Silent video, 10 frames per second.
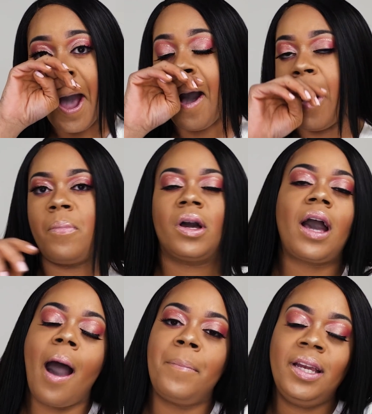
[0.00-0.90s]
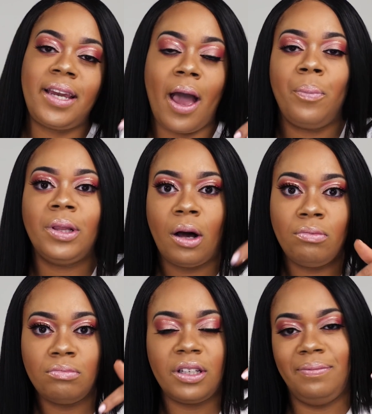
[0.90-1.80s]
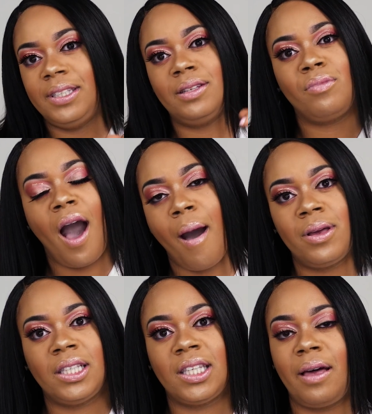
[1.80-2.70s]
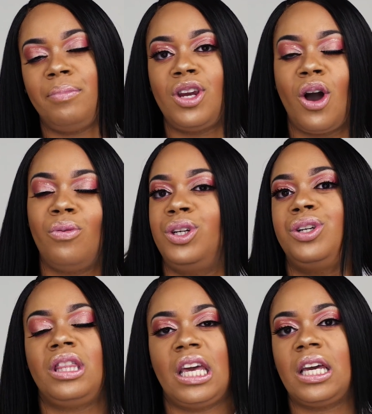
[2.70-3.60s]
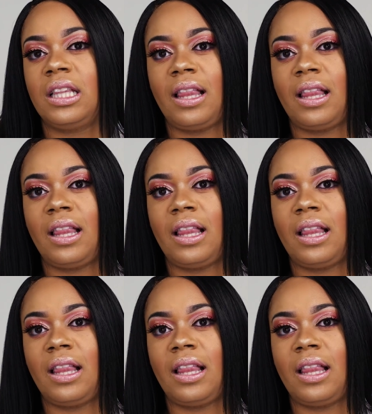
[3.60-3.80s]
Comment down below. Leave me some comments. Let me know what you think.